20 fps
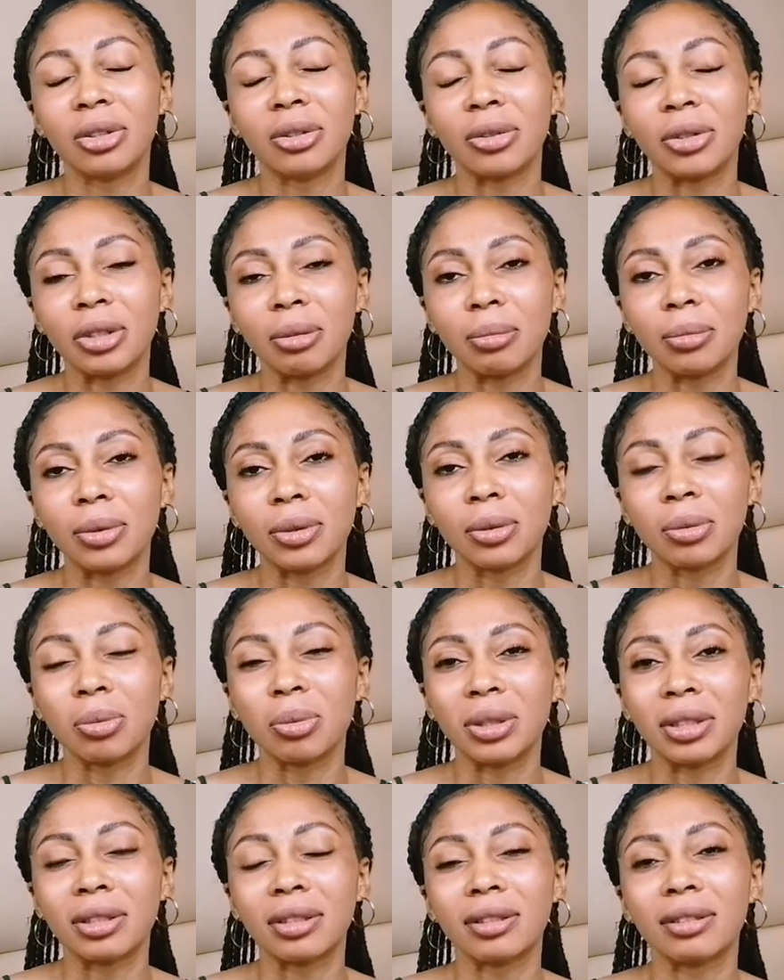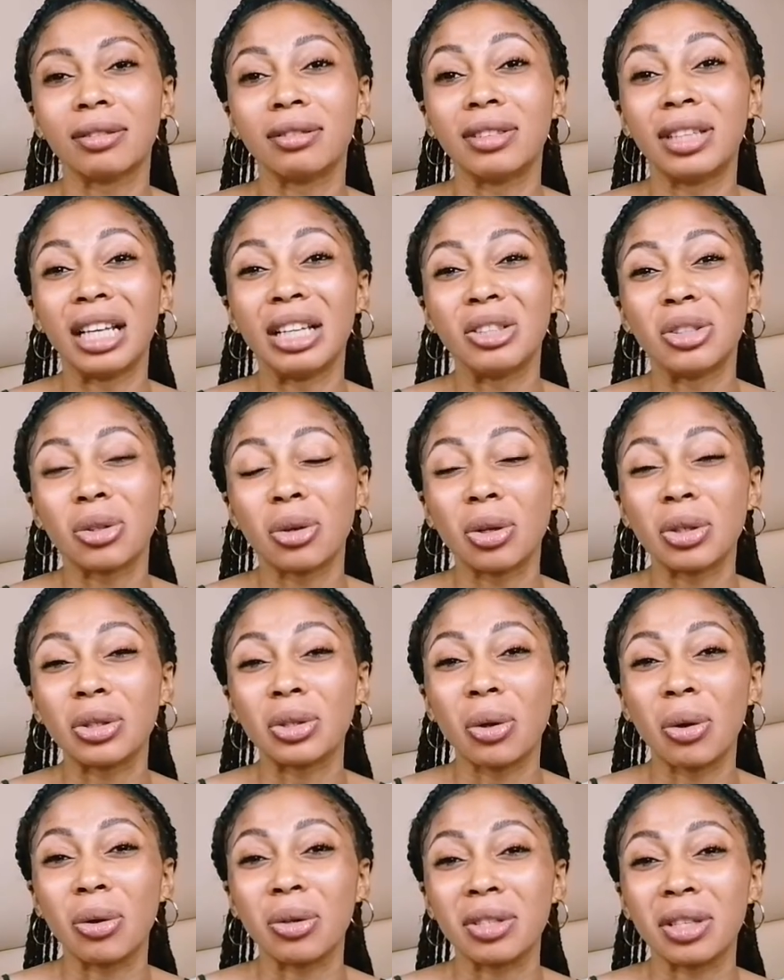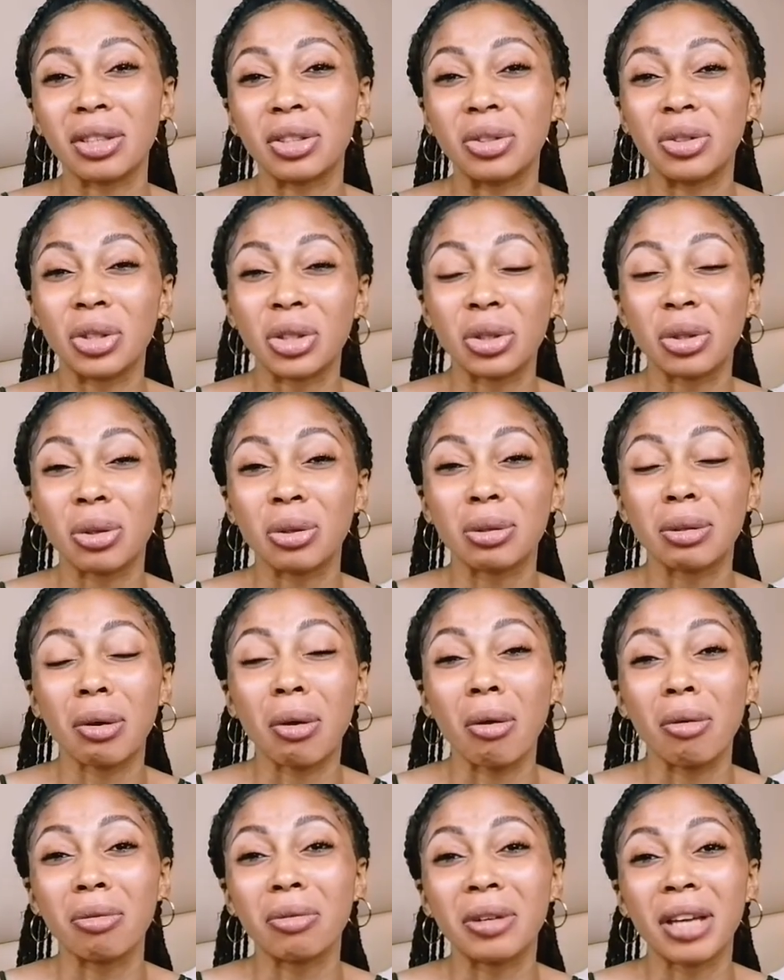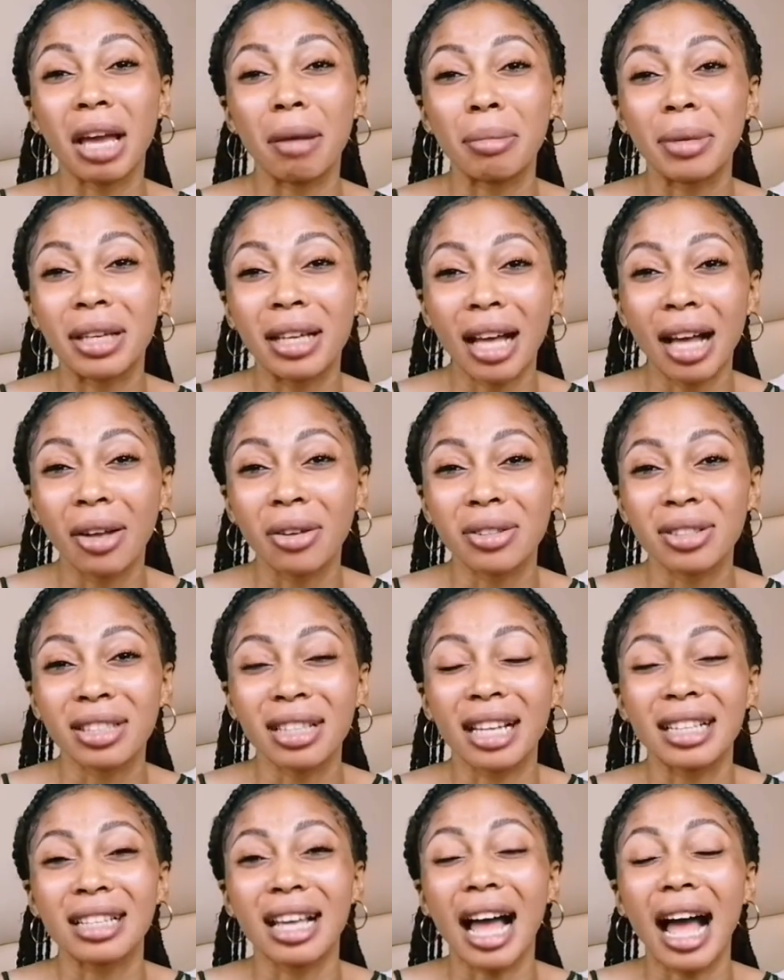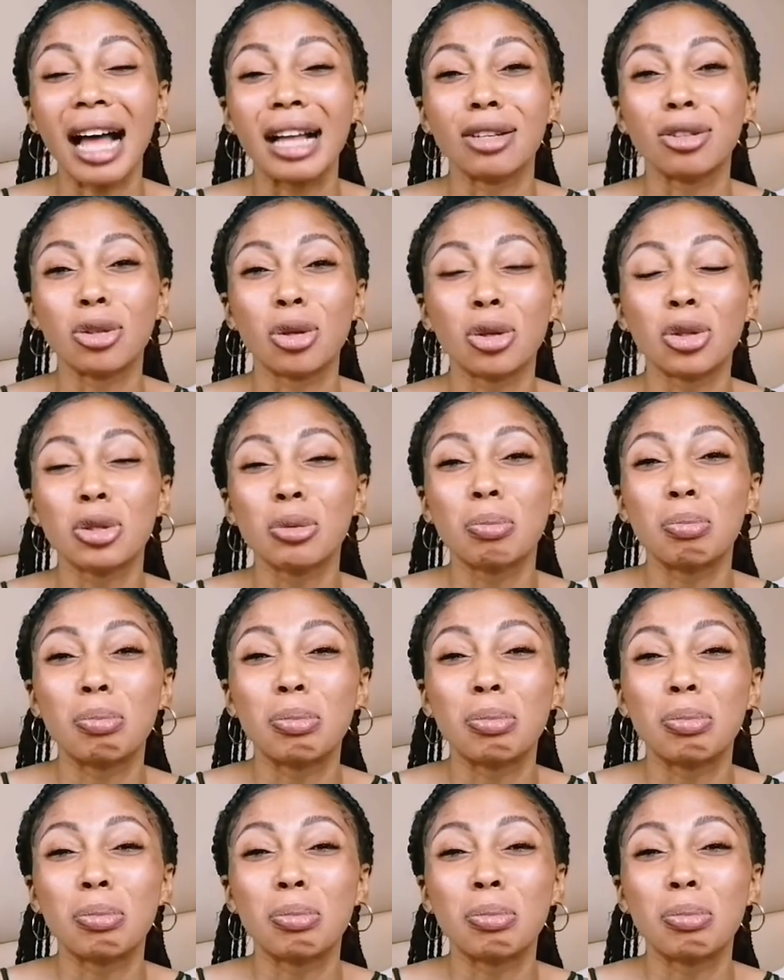creams with dangerous concentrations of chemicals that are not